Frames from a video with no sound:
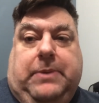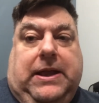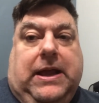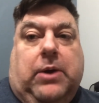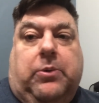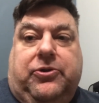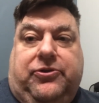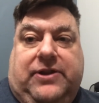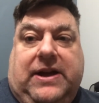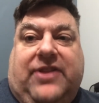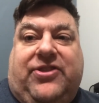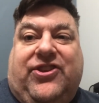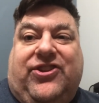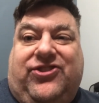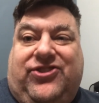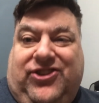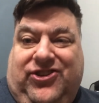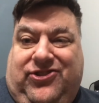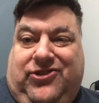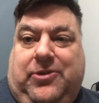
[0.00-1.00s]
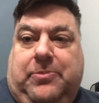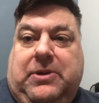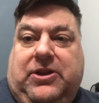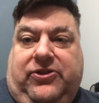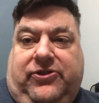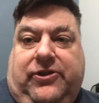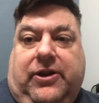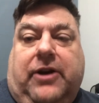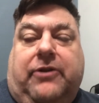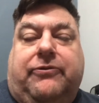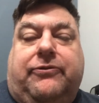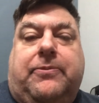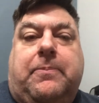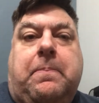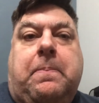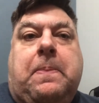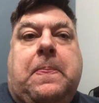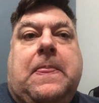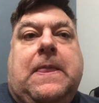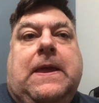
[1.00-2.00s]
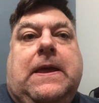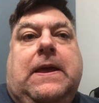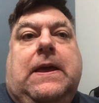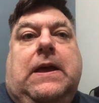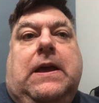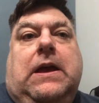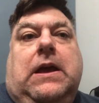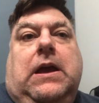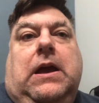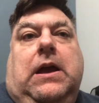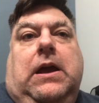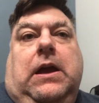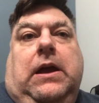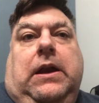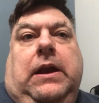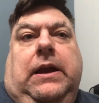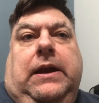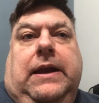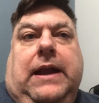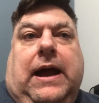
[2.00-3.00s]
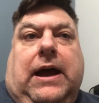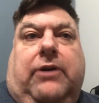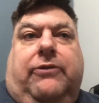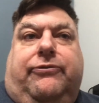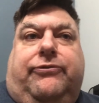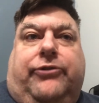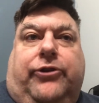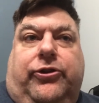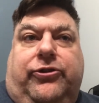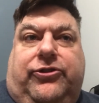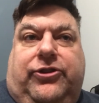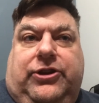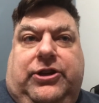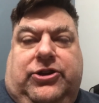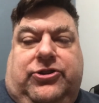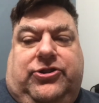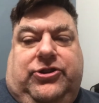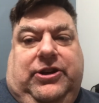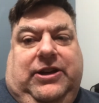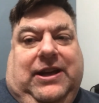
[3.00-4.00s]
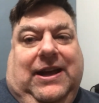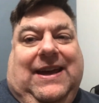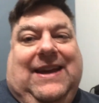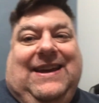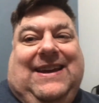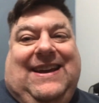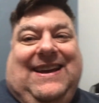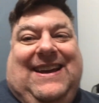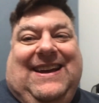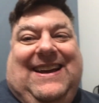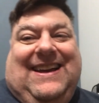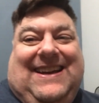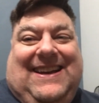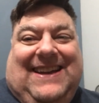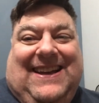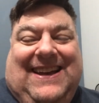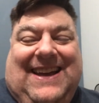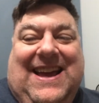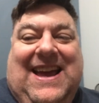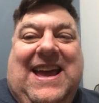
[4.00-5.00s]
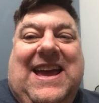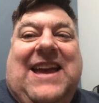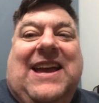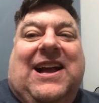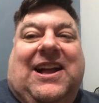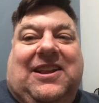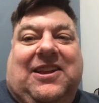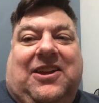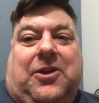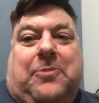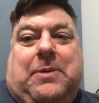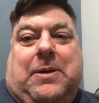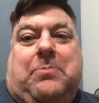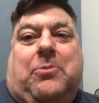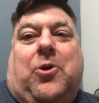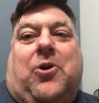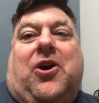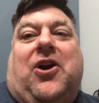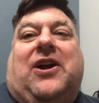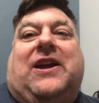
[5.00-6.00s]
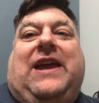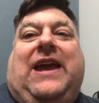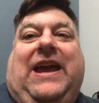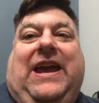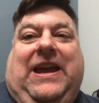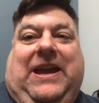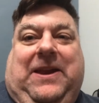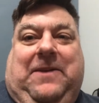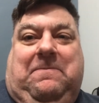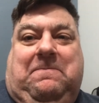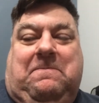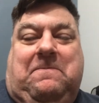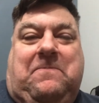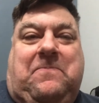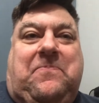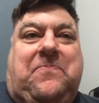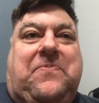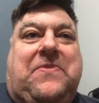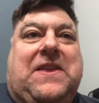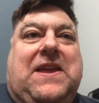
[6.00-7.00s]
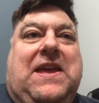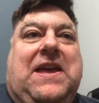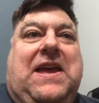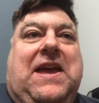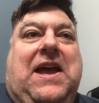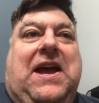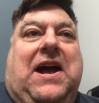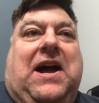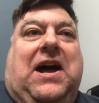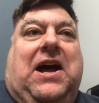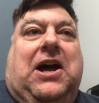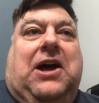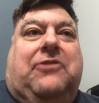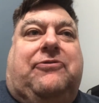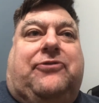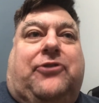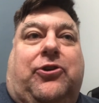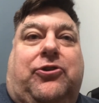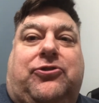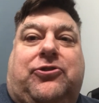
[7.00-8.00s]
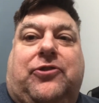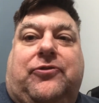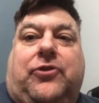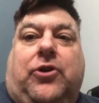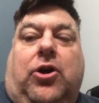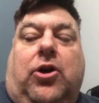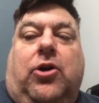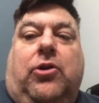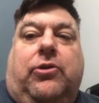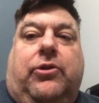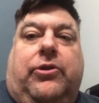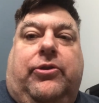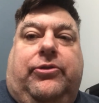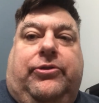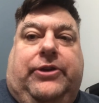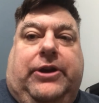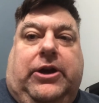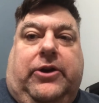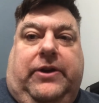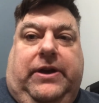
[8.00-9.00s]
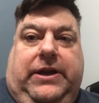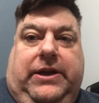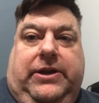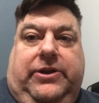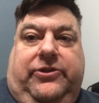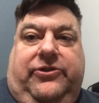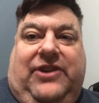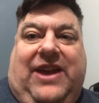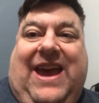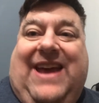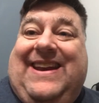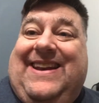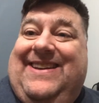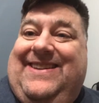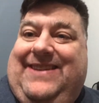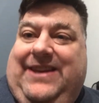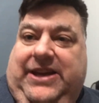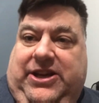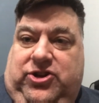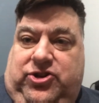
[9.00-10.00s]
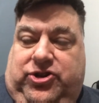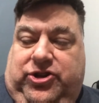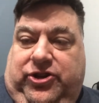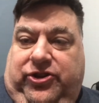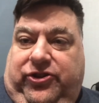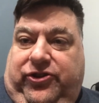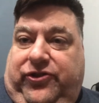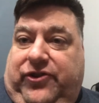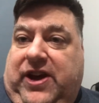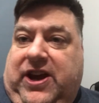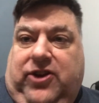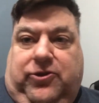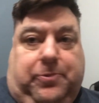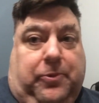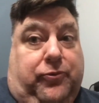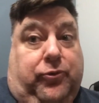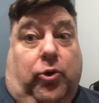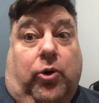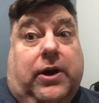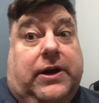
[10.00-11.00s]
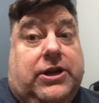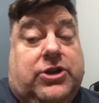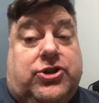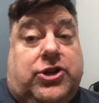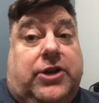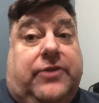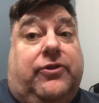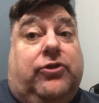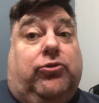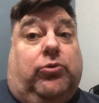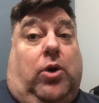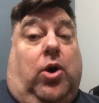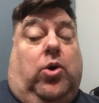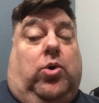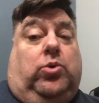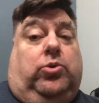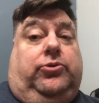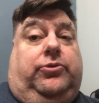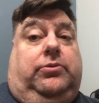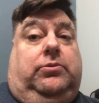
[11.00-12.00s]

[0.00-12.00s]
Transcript: That was not the system itself. Now, first edition, a little bit more arcane. First of all, there is an intentions phase before initiative is rolled.